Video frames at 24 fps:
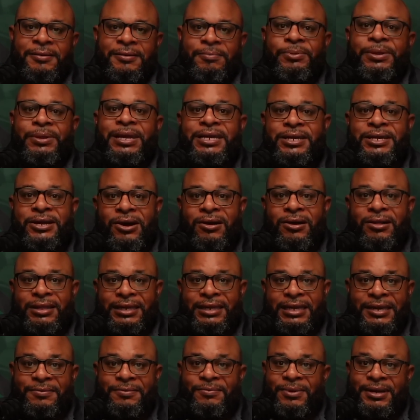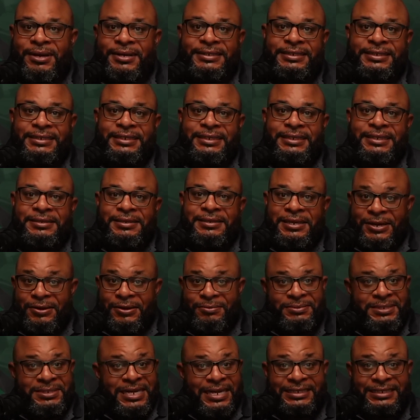play calling. It was,
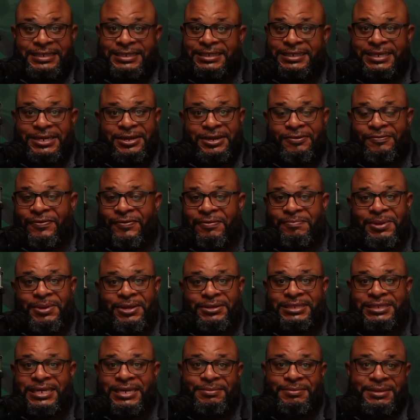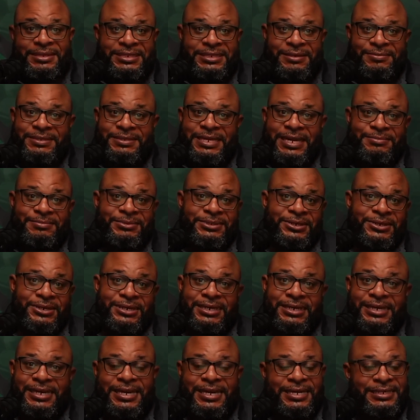Texas is a good football team, and sometimes they're going
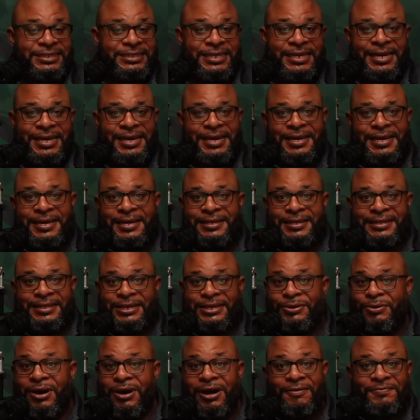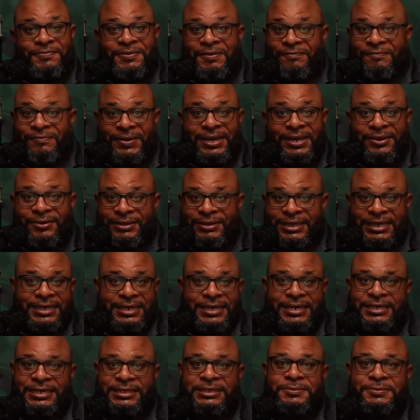to get you off the field, and it
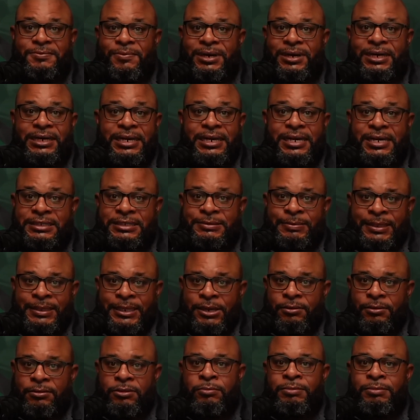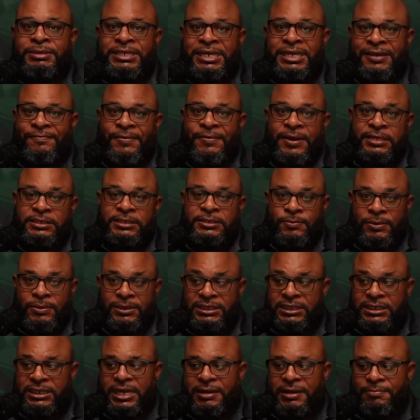is what it is. But the Oklahoma defense,
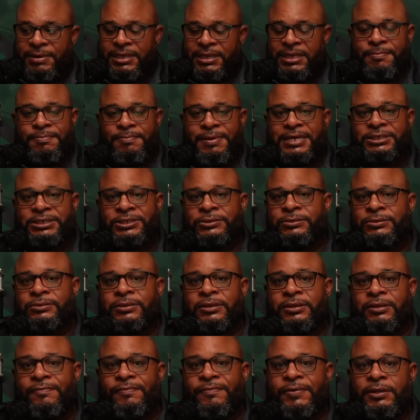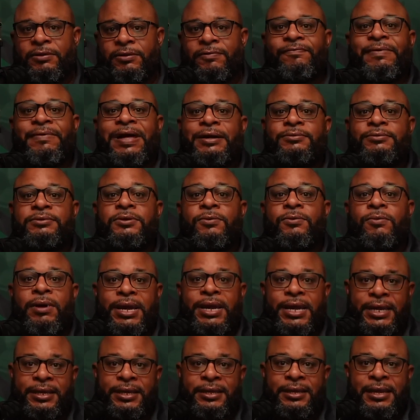once again, being the best unit in the field, found a
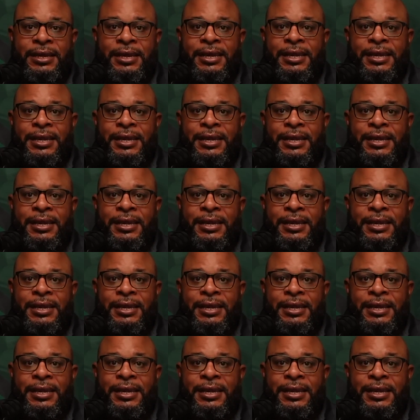way